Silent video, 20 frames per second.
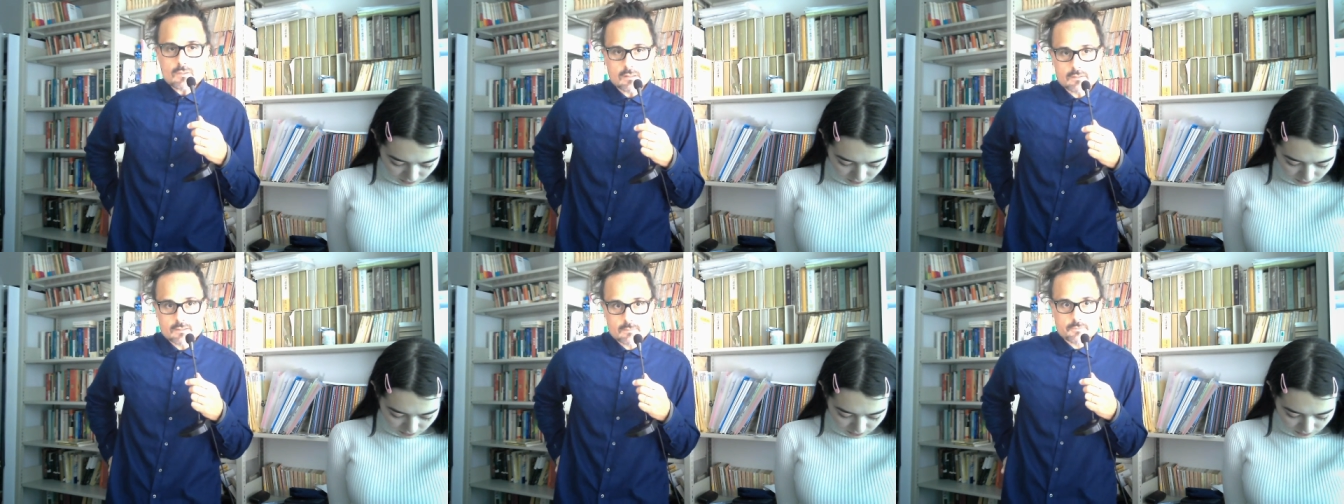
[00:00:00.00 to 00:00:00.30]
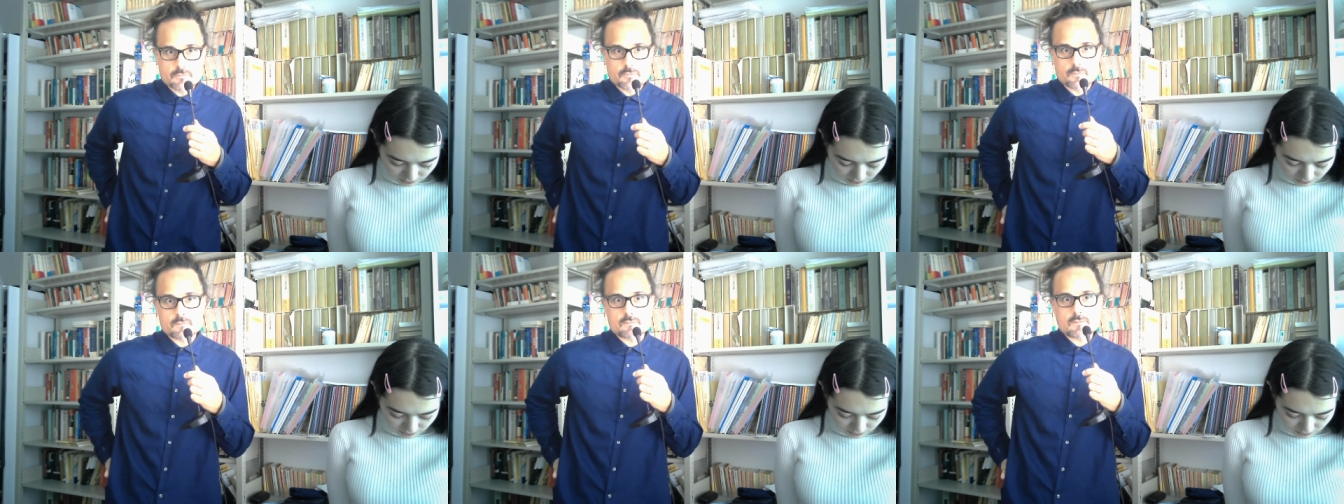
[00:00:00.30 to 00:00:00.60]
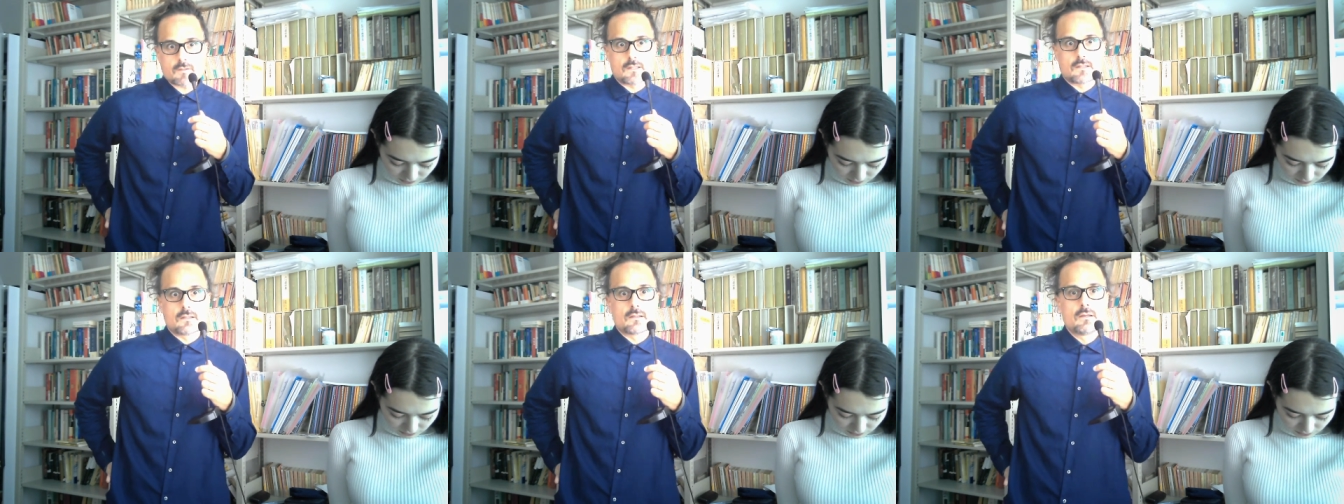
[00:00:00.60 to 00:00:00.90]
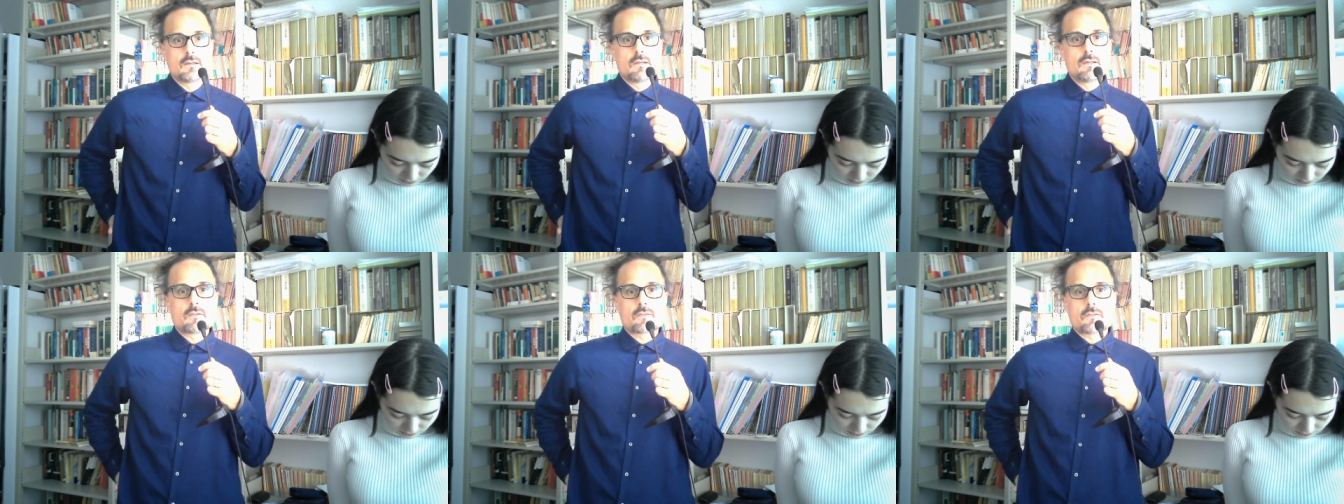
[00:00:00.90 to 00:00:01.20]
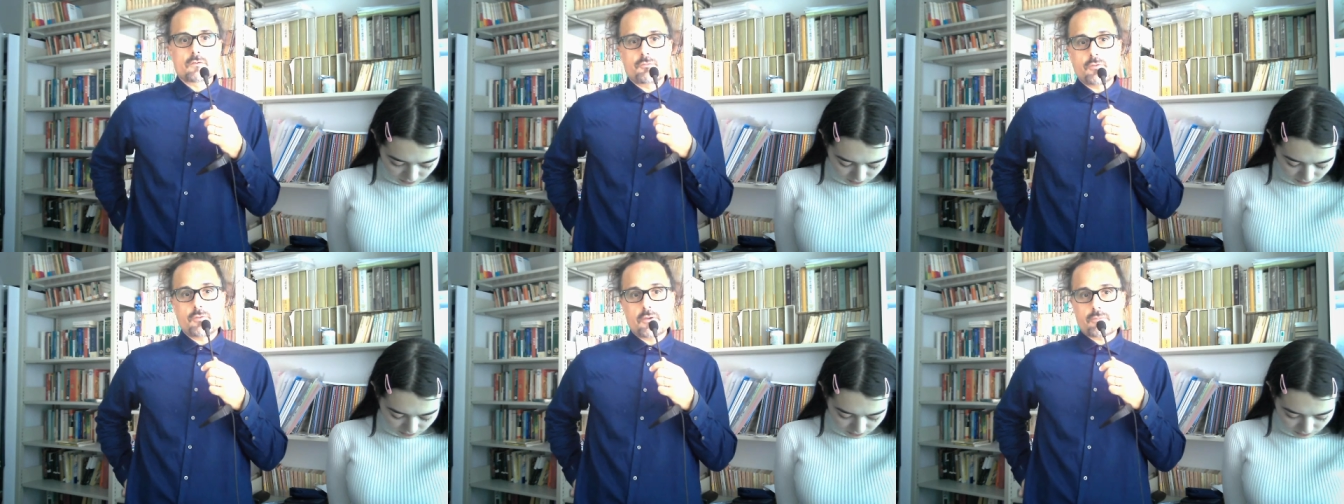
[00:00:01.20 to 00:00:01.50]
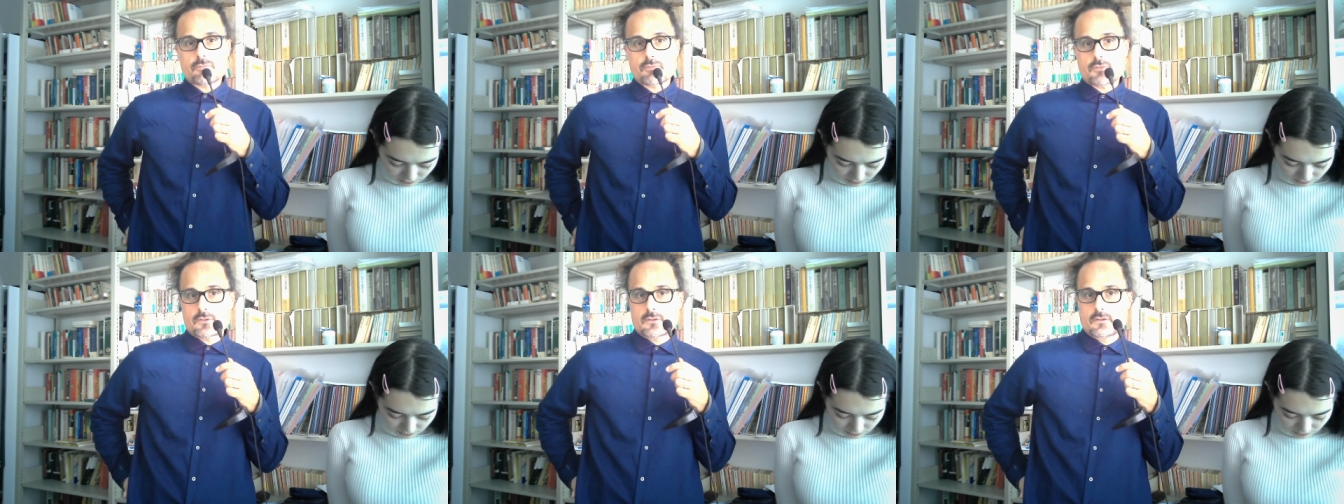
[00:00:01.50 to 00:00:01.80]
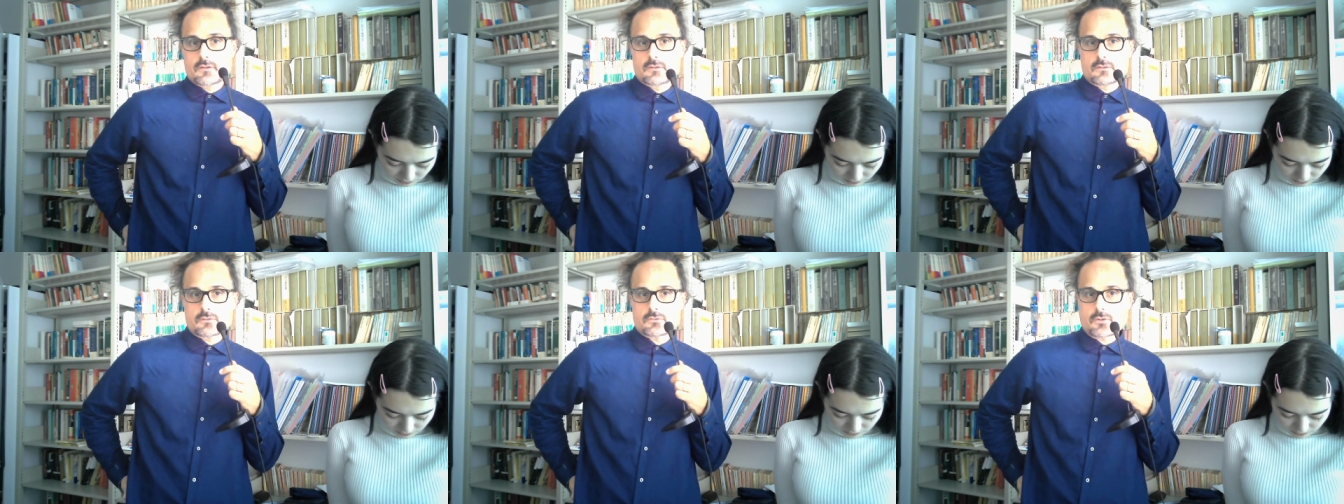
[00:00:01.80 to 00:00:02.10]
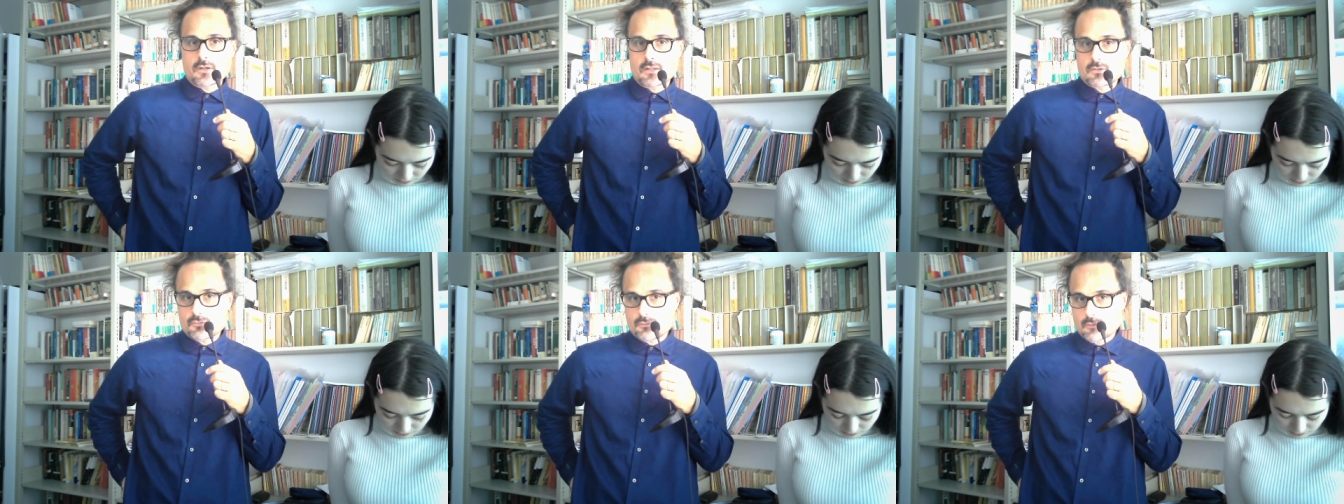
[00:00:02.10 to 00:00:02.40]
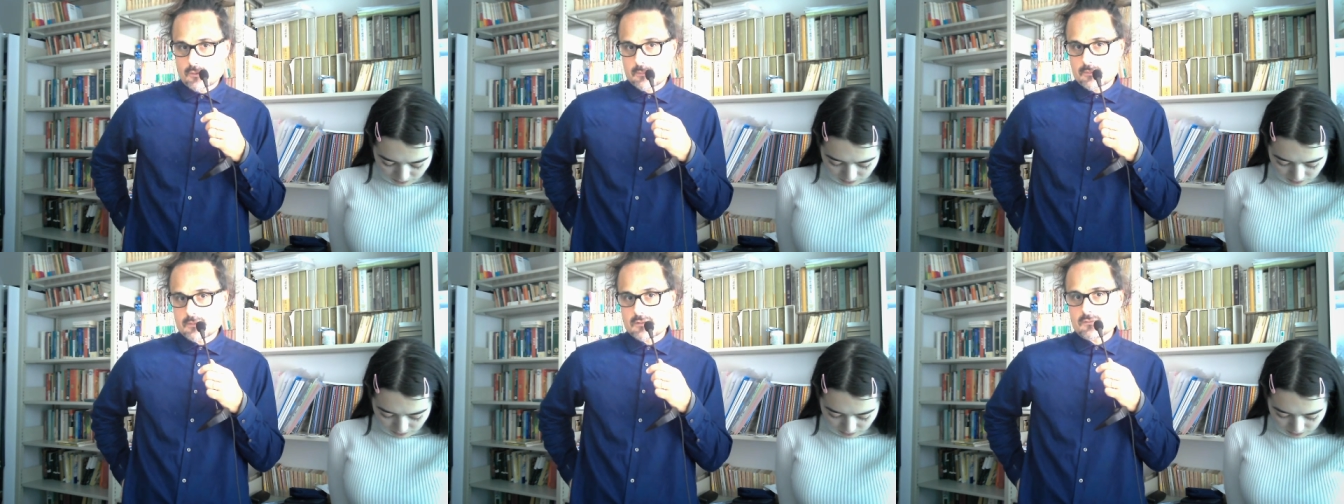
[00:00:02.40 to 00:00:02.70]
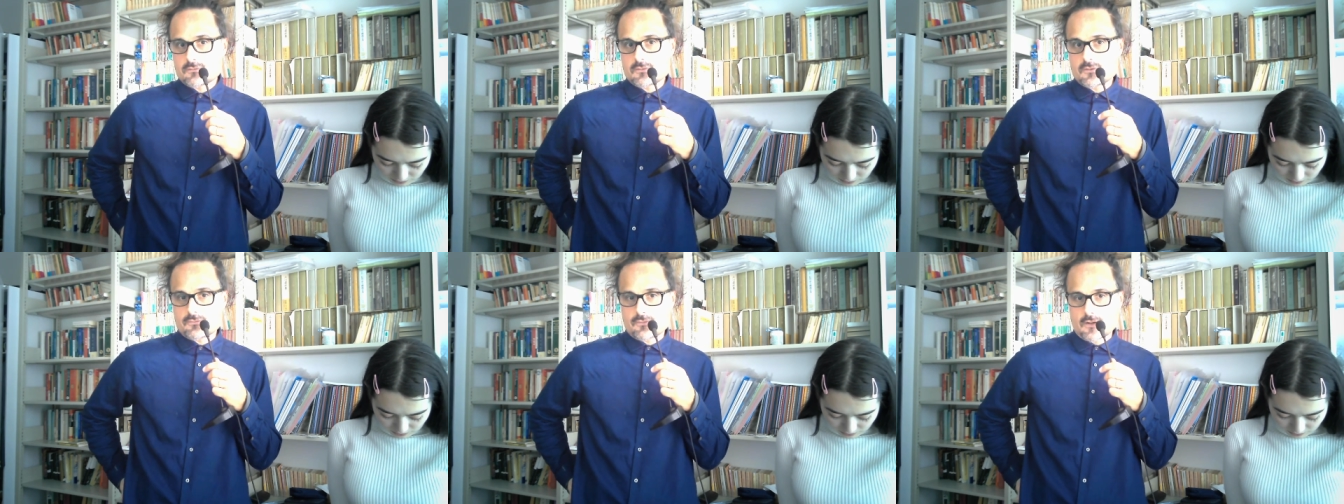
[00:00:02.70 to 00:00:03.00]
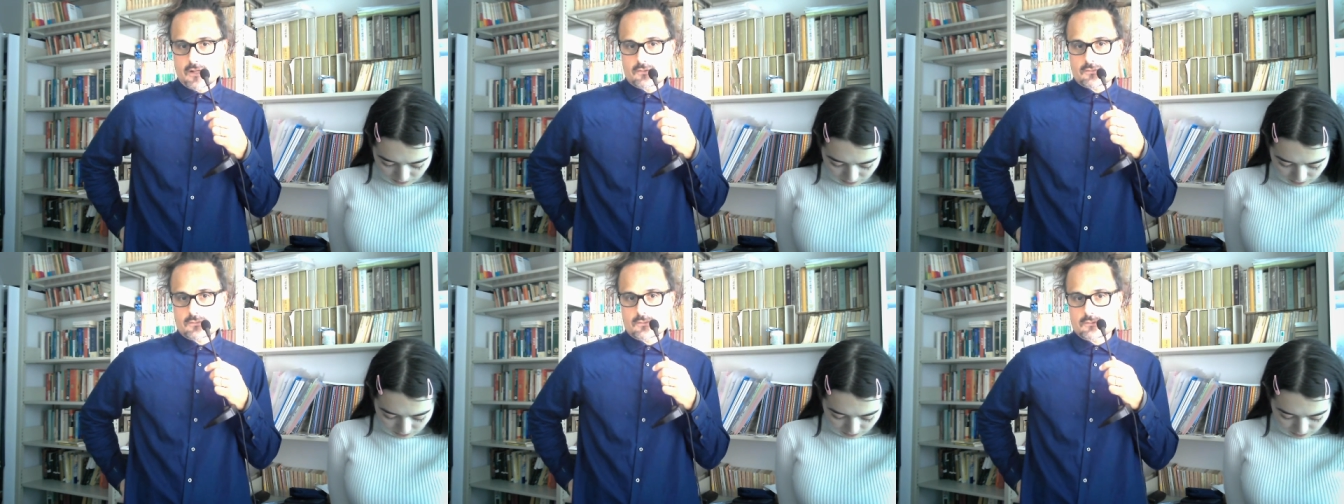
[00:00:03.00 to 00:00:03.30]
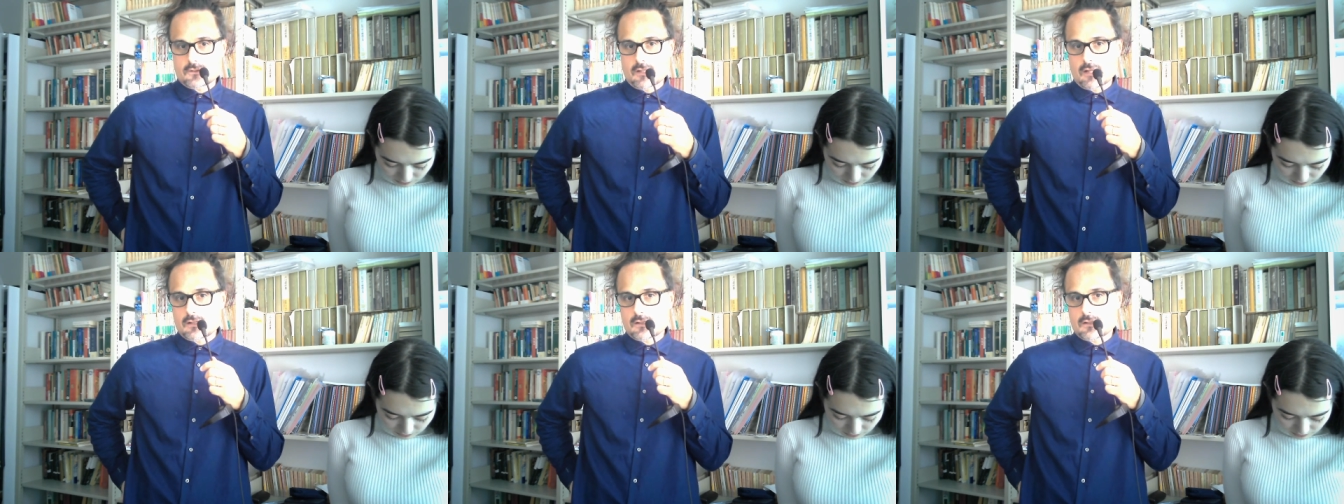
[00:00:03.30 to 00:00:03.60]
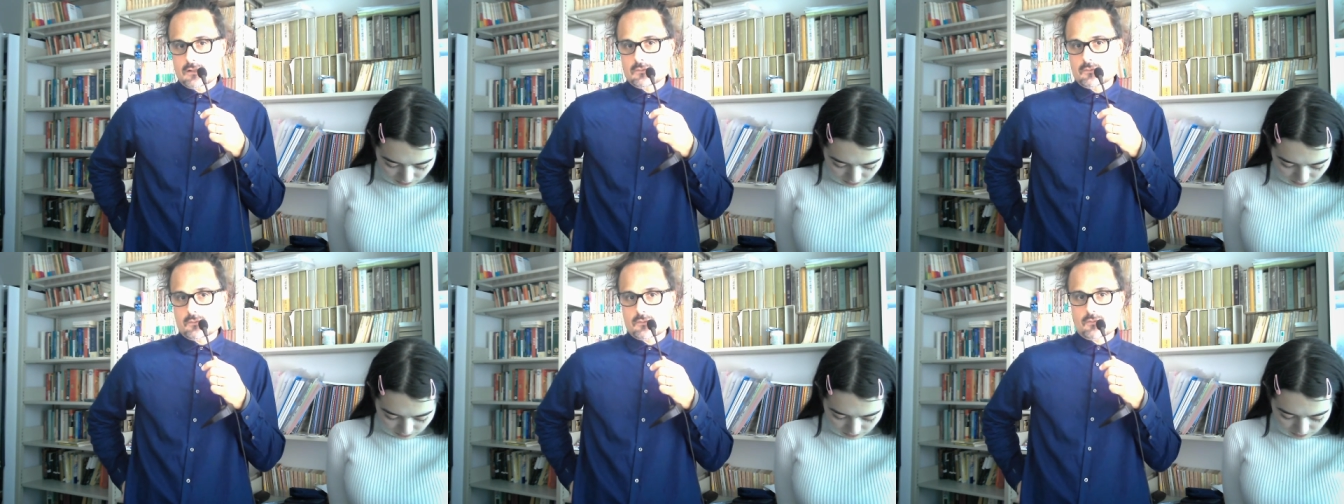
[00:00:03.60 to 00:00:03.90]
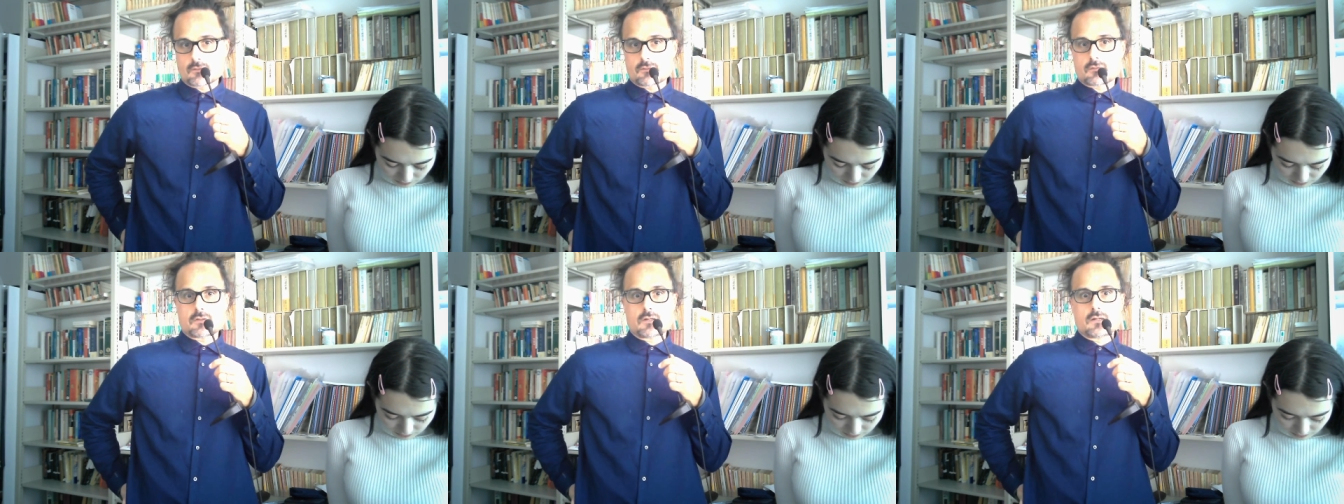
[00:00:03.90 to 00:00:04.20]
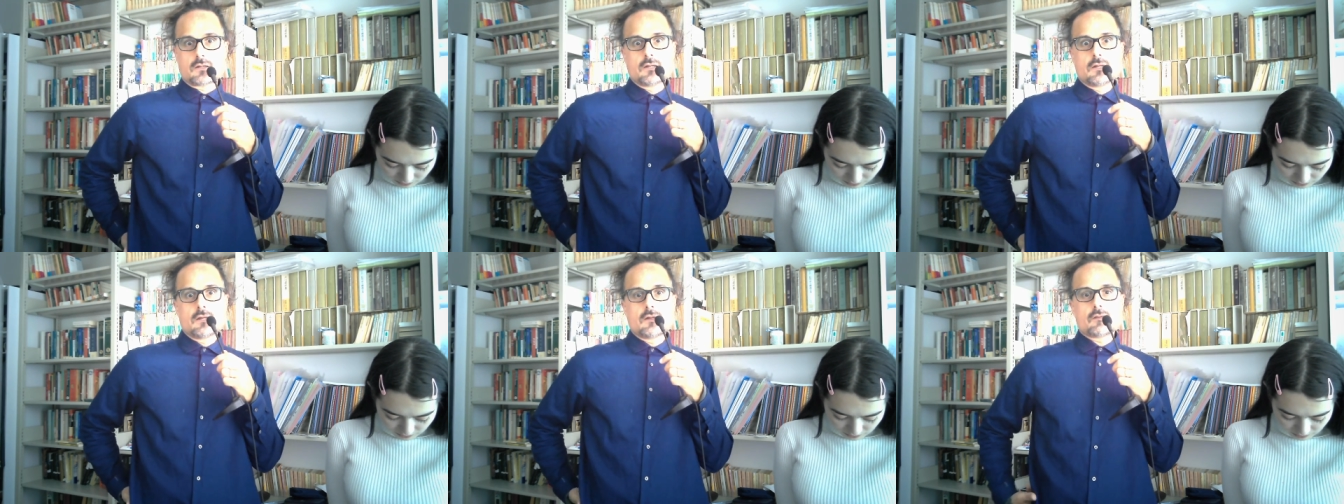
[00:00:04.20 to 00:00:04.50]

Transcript: Number 13, the fifth transformative device or tenka no Sosa